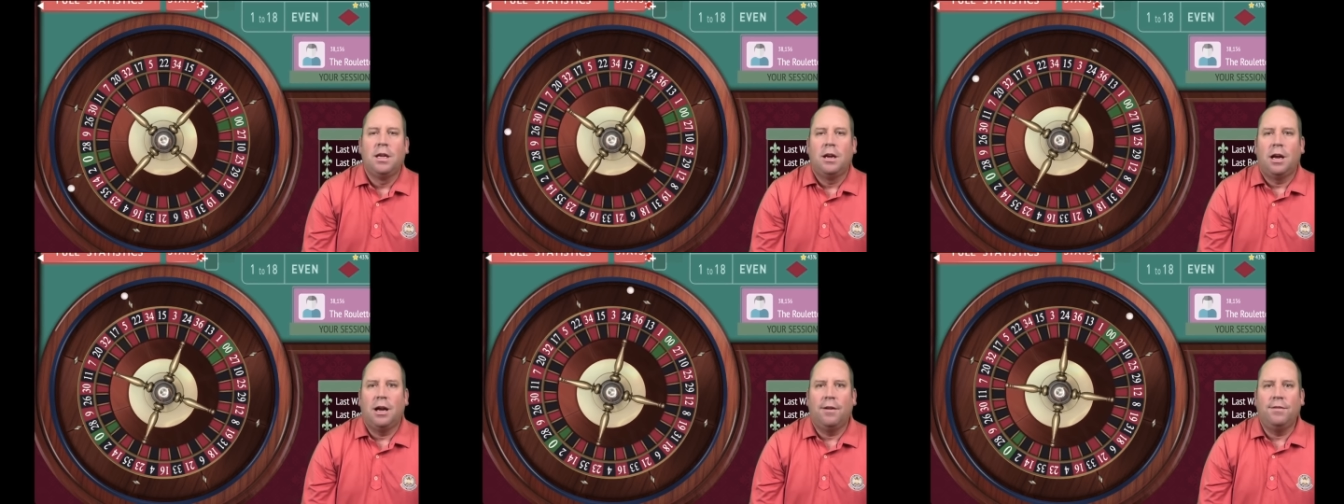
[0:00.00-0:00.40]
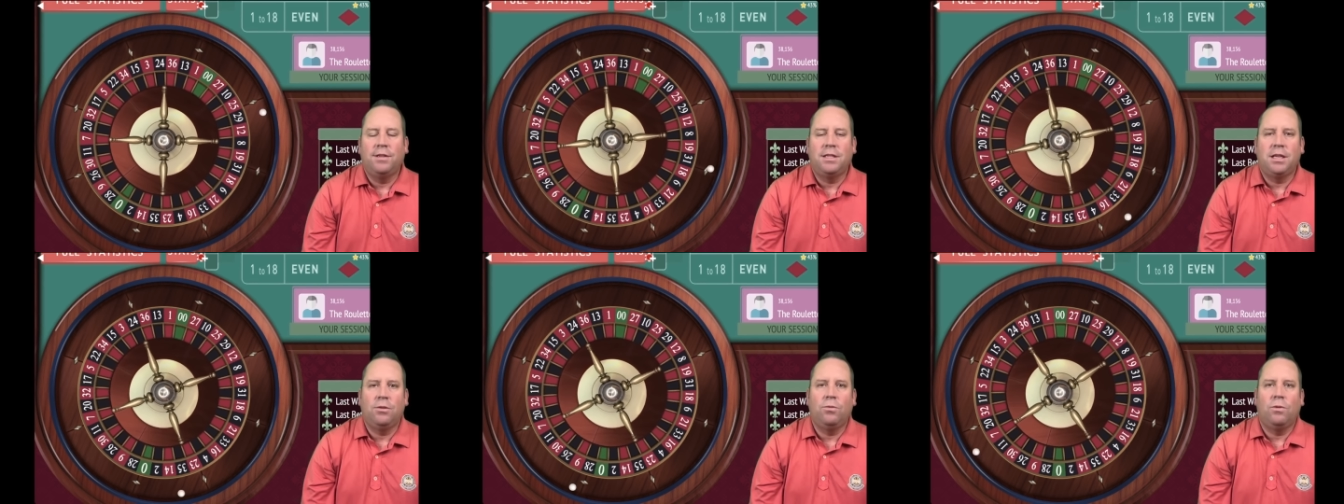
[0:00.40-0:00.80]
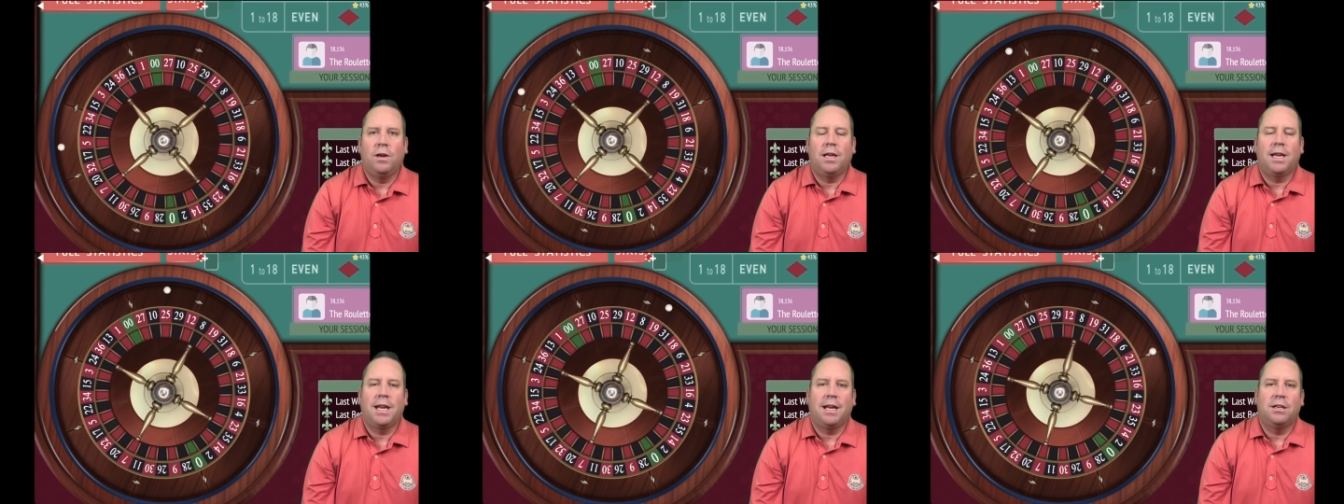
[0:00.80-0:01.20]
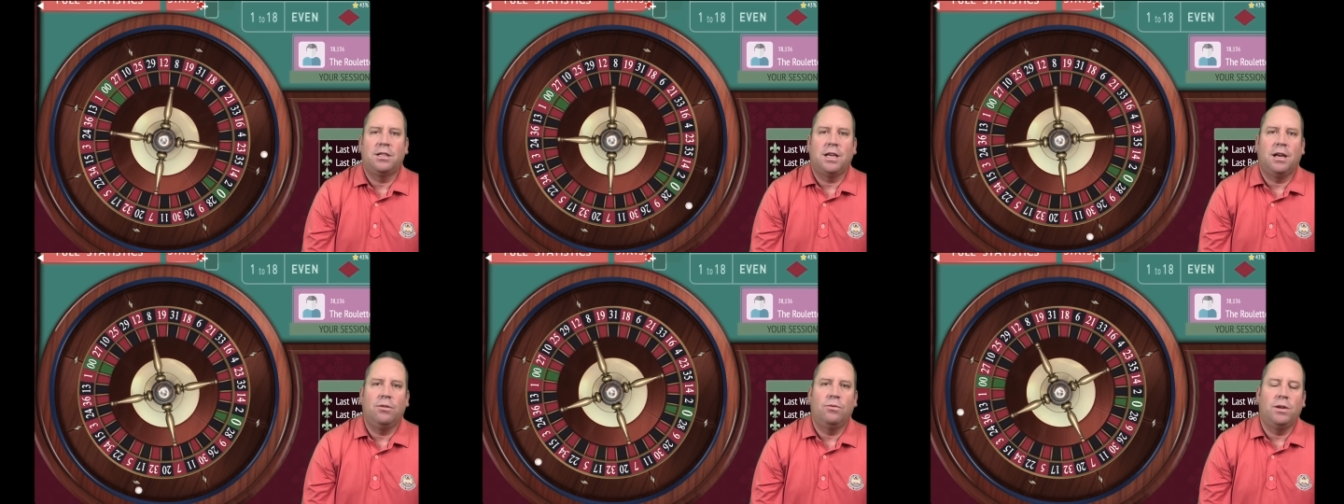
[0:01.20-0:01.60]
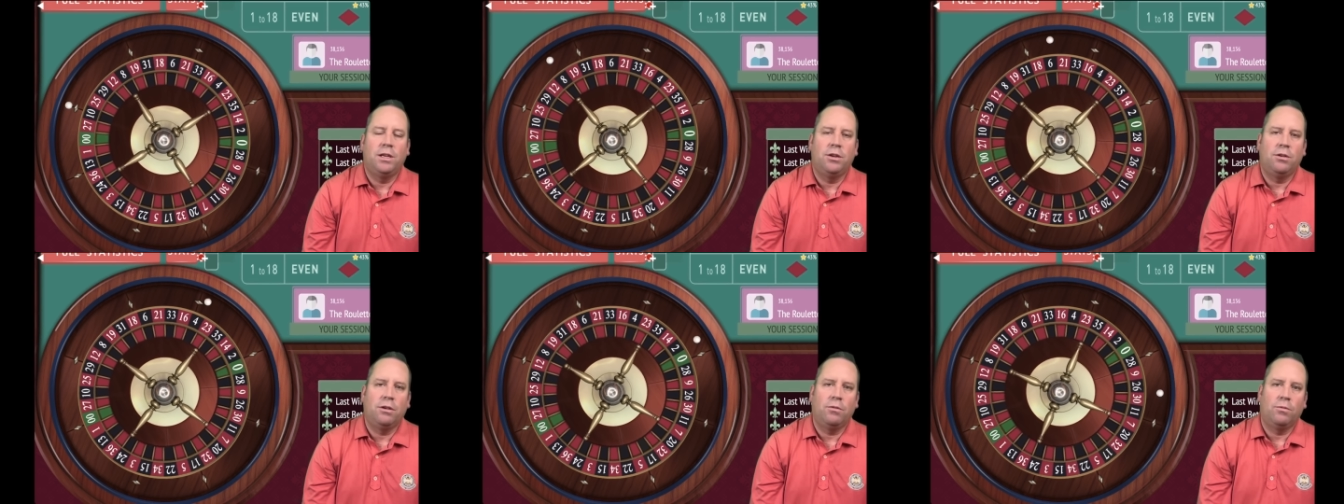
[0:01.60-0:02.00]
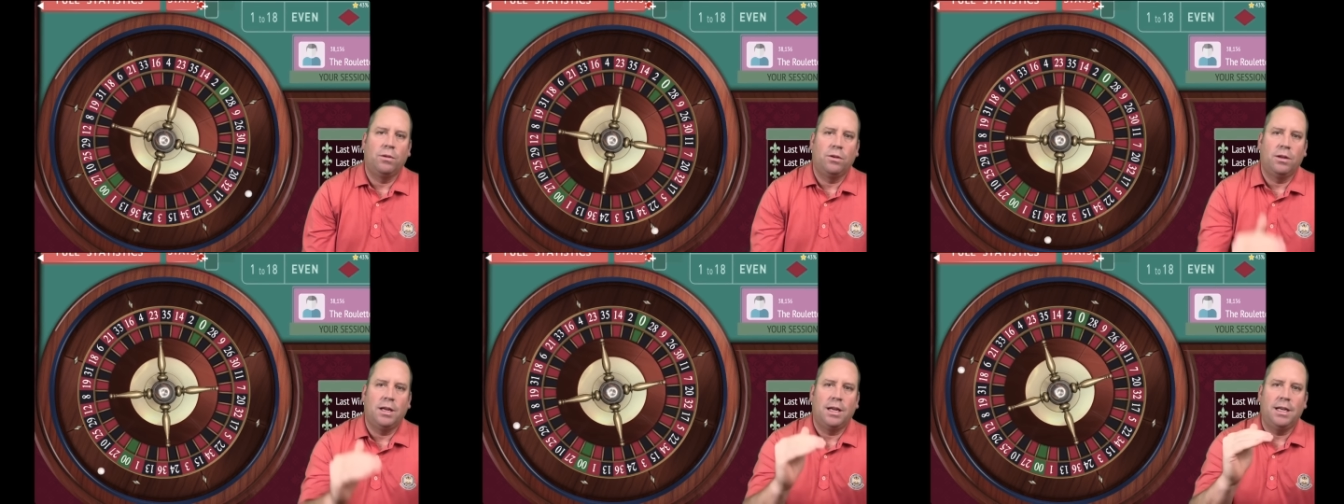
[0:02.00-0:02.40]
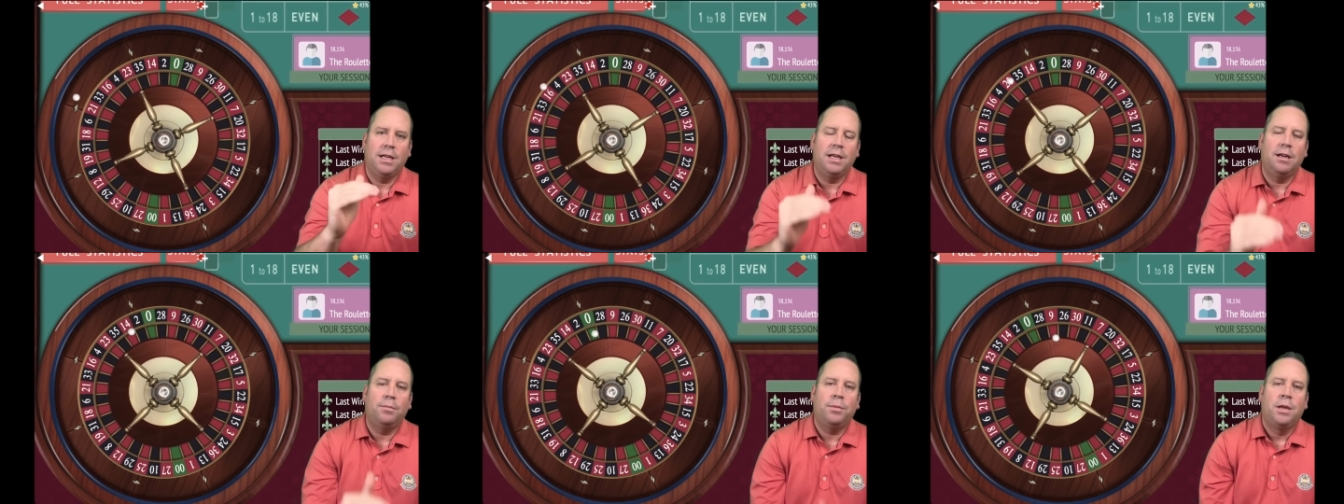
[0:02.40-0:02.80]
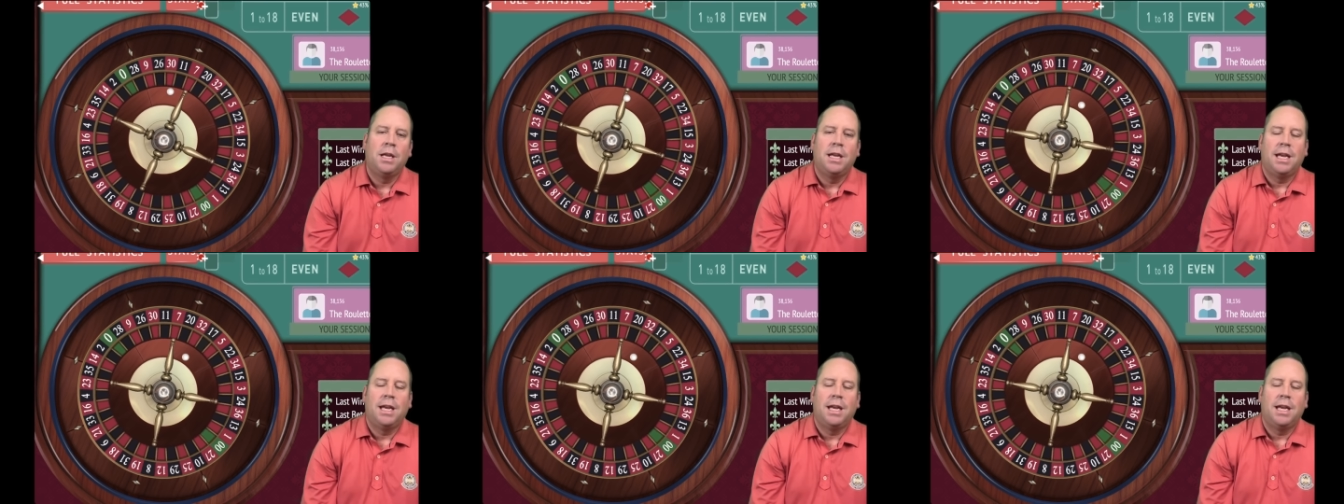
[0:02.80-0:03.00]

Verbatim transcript: Obviously, you want to cash out when you're real high up.